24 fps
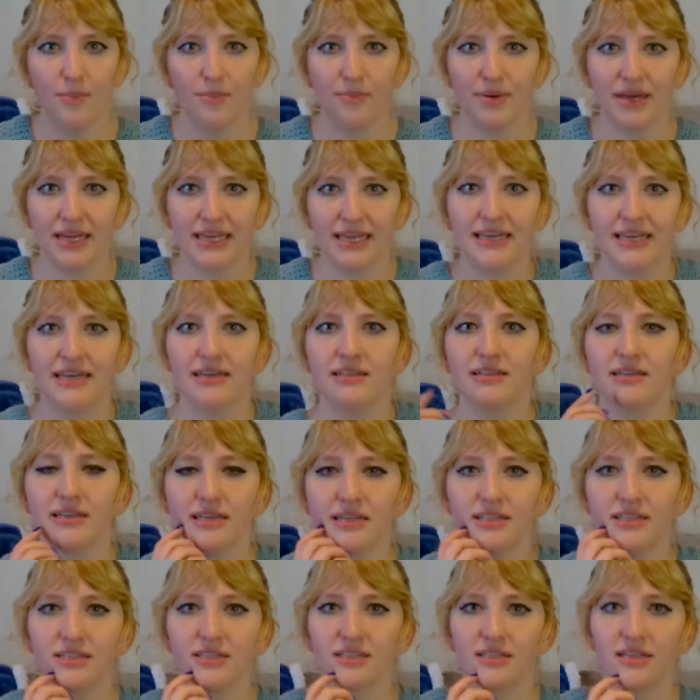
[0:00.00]
But
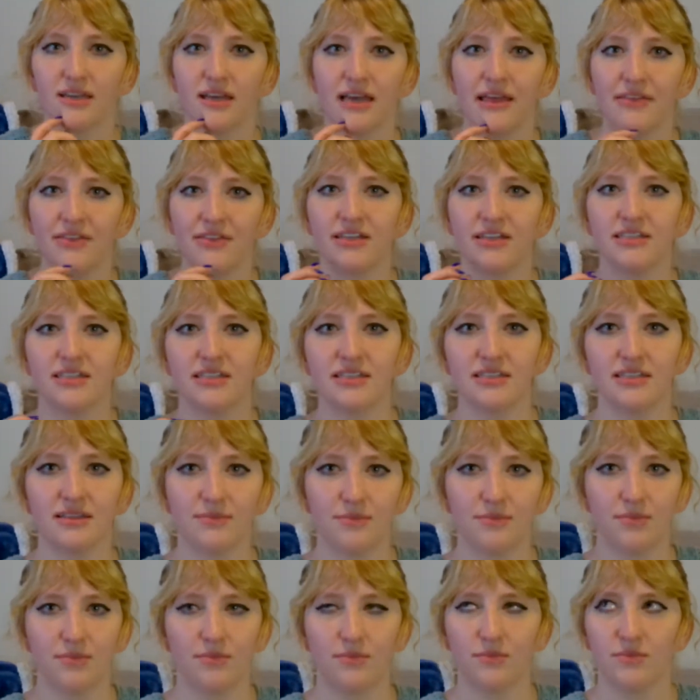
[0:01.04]
Gillies, and this is
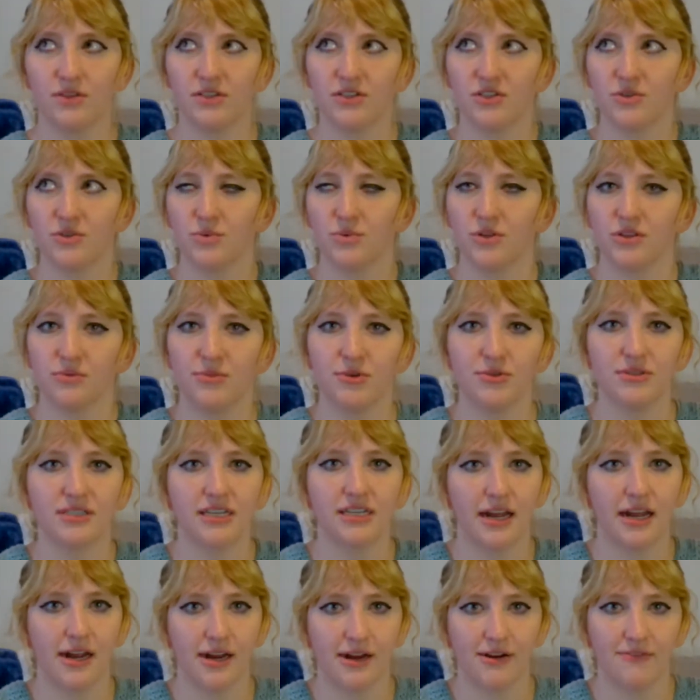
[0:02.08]
one of the most
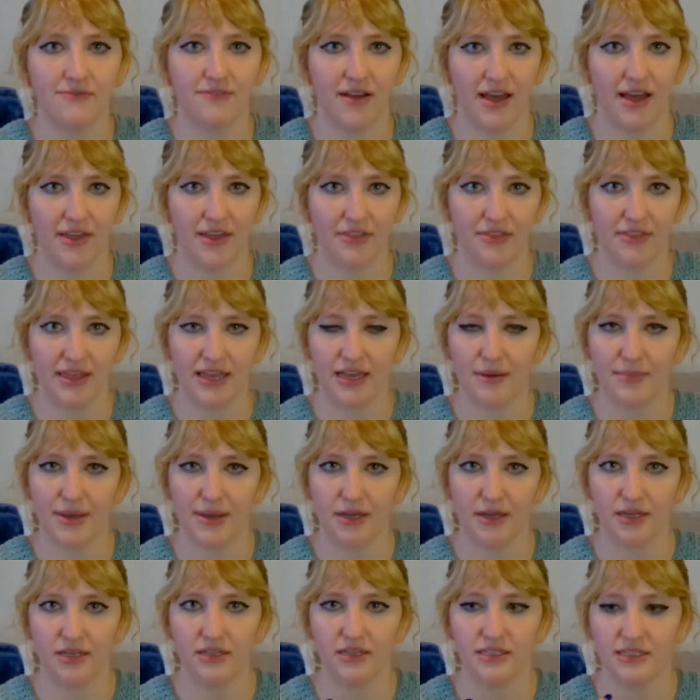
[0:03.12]
terrifying thing
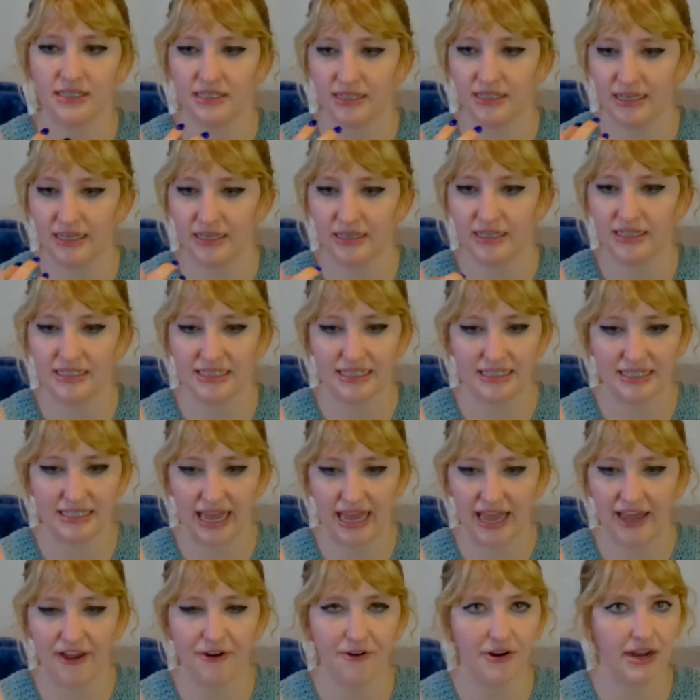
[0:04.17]
about Gillies, as
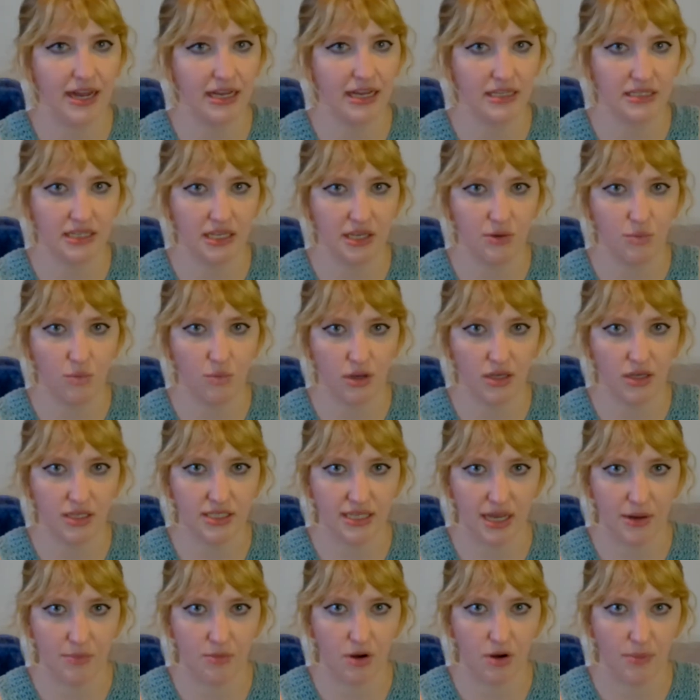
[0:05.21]
angry as he was
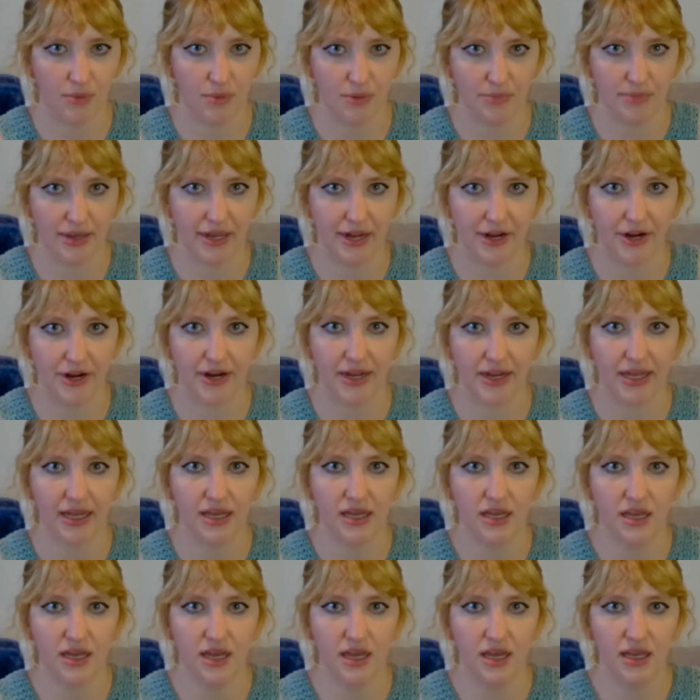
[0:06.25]
at Robert Perry,
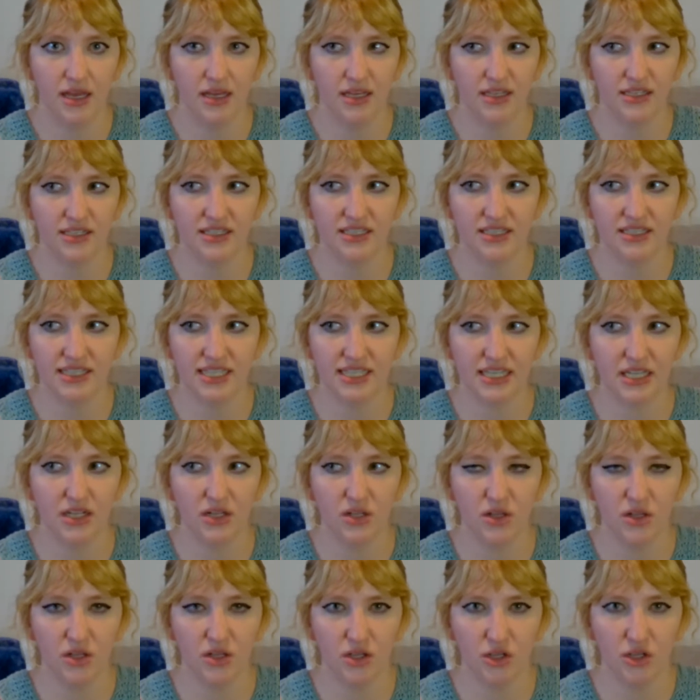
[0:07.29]

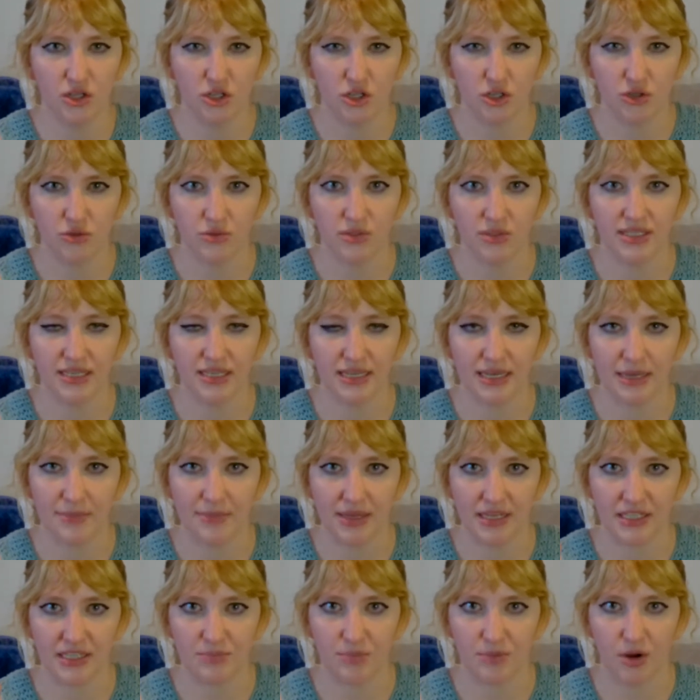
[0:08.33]
still used him
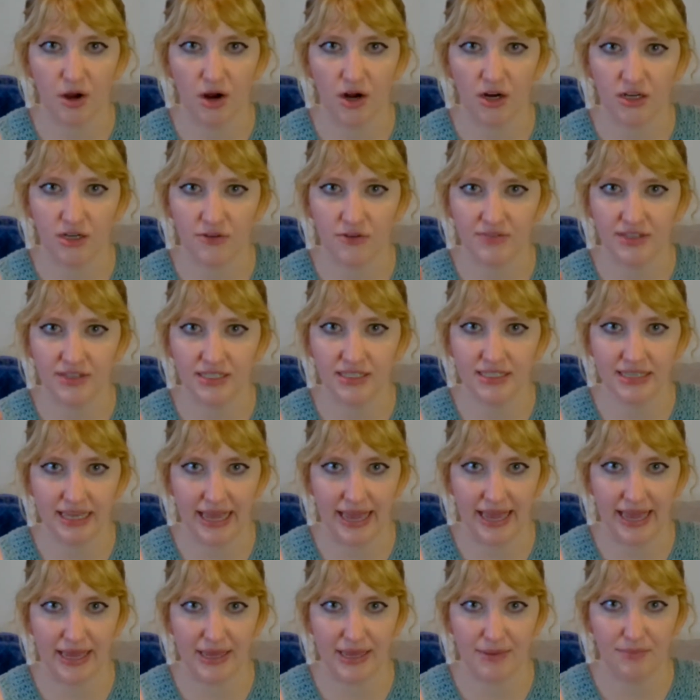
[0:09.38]
as part of his
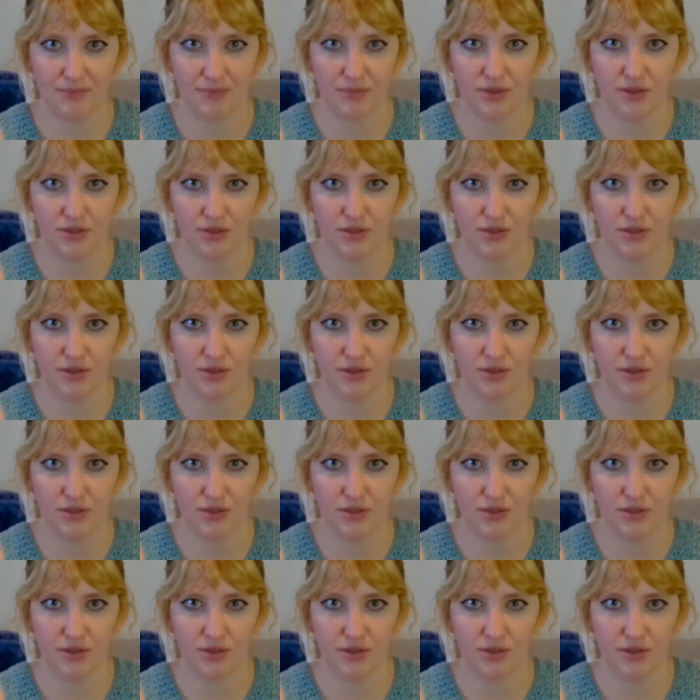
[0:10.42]
game